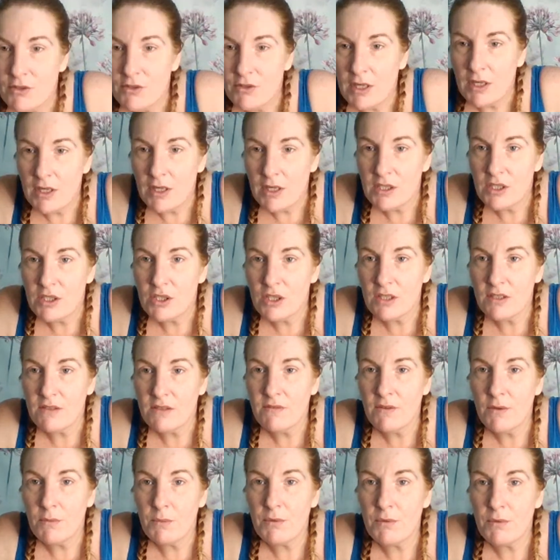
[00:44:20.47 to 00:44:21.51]
I
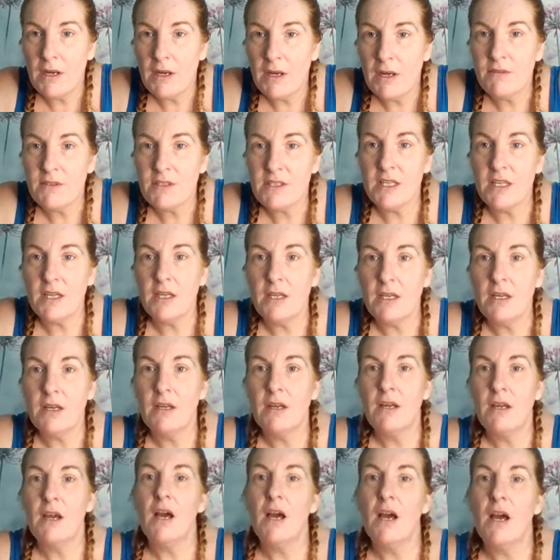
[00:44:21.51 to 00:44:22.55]
retracted just for
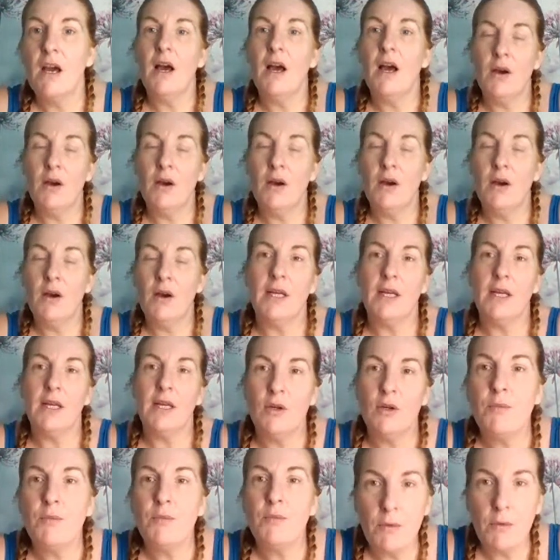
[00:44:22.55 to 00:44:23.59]
privacy.
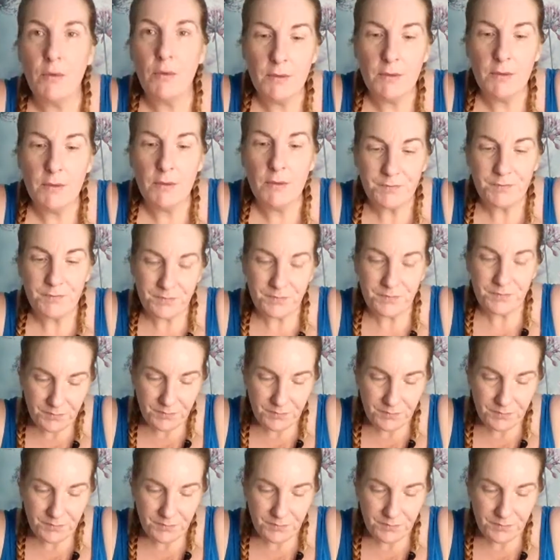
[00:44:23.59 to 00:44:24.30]
Okay, no problem.